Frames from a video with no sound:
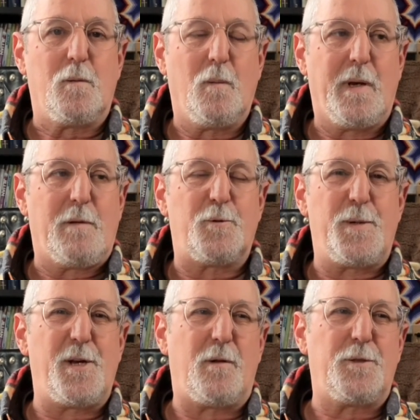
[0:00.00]
And I was
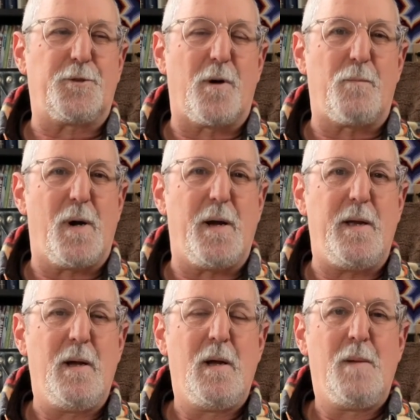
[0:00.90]
particularly struck by
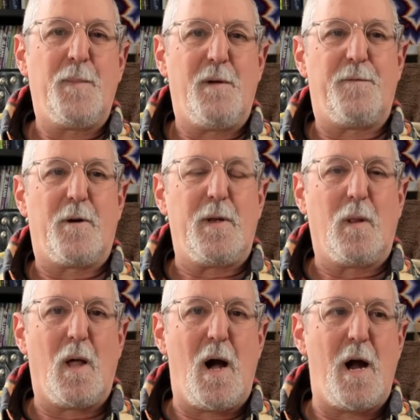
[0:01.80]
a very
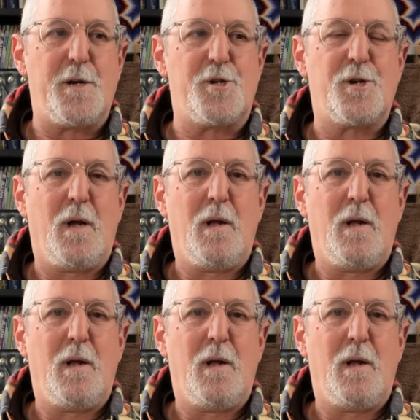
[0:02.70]
large